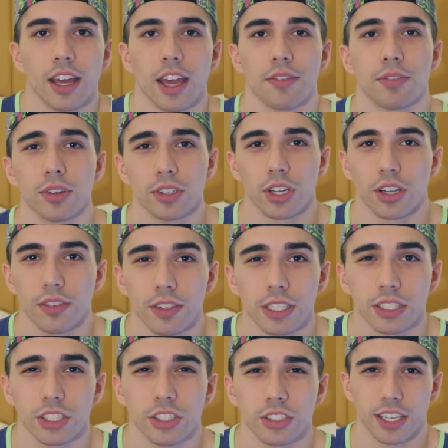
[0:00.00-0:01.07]
If you're
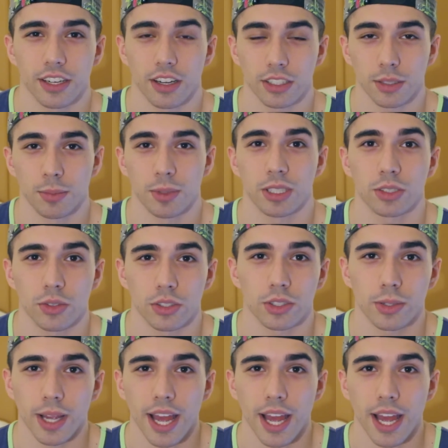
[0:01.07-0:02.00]
nervous and you're scared how somebody's going to